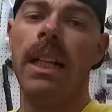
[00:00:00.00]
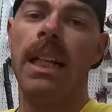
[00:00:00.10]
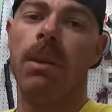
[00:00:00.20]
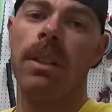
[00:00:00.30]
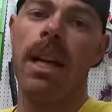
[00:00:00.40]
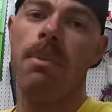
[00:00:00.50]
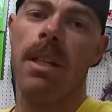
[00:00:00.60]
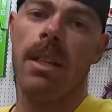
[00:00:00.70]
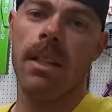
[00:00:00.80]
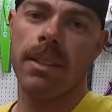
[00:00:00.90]
And with that
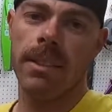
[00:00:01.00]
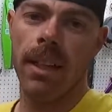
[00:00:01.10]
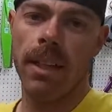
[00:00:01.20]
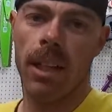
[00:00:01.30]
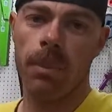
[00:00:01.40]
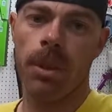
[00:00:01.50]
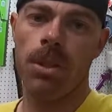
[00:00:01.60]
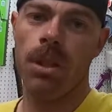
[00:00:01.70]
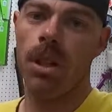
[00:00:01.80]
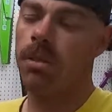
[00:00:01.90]
being said, I
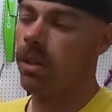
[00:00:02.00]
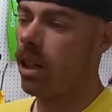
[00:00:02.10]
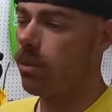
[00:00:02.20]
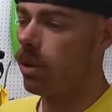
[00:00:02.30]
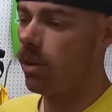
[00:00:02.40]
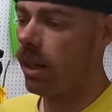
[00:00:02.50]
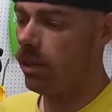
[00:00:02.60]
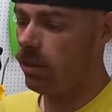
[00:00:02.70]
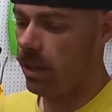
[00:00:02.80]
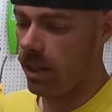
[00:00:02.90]
appreciate y'all for coming
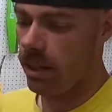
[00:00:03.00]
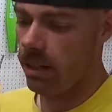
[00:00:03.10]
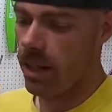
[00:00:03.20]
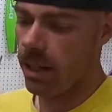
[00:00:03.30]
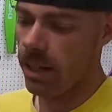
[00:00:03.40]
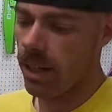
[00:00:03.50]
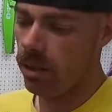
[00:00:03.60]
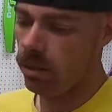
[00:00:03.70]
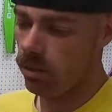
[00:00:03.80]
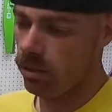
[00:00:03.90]
around and hanging
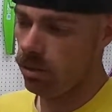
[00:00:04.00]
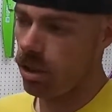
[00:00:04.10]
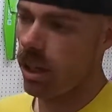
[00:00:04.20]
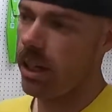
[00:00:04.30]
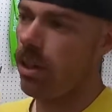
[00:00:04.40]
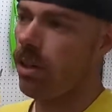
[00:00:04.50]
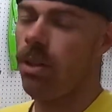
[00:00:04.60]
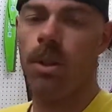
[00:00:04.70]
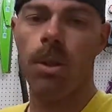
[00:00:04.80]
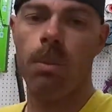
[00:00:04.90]
out, checking out the
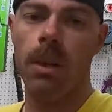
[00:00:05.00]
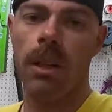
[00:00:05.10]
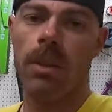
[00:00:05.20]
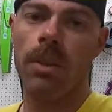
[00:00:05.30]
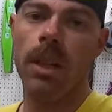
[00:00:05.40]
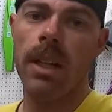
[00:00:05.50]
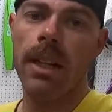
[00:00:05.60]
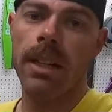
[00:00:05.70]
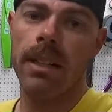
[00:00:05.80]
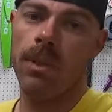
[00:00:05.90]
new build.
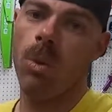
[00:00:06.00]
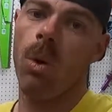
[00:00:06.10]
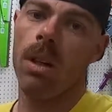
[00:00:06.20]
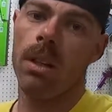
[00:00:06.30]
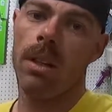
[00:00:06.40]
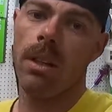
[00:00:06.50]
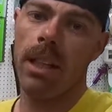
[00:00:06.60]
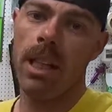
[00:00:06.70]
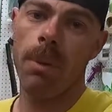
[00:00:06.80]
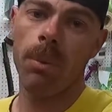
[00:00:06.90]
If you want
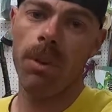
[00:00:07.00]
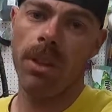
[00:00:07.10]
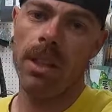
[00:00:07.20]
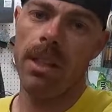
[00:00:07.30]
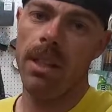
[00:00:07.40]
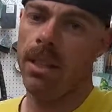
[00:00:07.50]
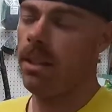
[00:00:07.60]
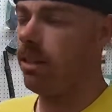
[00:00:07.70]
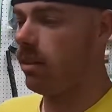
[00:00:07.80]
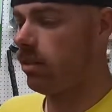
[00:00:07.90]
to keep up with it
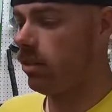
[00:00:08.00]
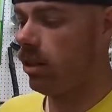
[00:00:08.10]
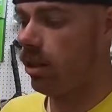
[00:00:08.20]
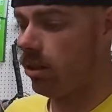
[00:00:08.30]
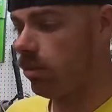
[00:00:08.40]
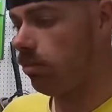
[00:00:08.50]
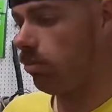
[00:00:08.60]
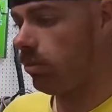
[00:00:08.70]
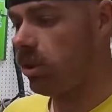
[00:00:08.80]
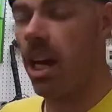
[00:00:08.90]
and, you know,
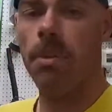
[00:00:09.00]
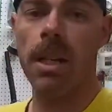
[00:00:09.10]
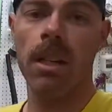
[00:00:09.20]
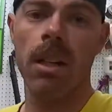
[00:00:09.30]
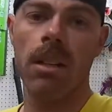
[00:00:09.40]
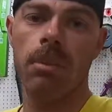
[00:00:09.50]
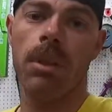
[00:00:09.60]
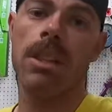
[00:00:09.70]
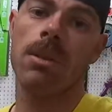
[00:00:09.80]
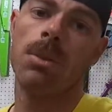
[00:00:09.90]
stay updated on it,
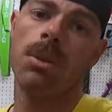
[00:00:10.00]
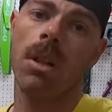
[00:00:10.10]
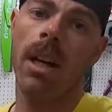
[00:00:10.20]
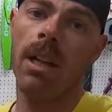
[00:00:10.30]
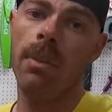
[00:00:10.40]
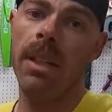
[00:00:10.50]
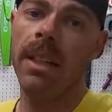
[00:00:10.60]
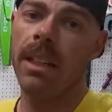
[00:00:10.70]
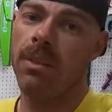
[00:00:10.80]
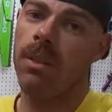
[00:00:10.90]
please subscribe.
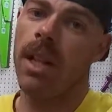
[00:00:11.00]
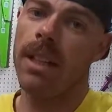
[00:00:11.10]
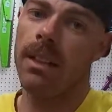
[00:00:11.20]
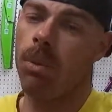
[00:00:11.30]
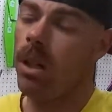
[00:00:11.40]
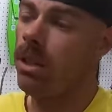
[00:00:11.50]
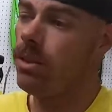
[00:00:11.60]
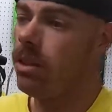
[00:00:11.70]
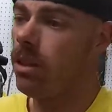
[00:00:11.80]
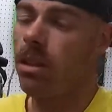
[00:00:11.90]
If you liked what you
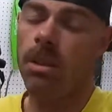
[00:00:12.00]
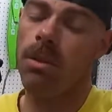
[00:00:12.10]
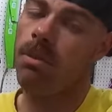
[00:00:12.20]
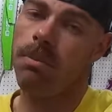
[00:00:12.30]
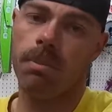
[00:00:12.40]
see,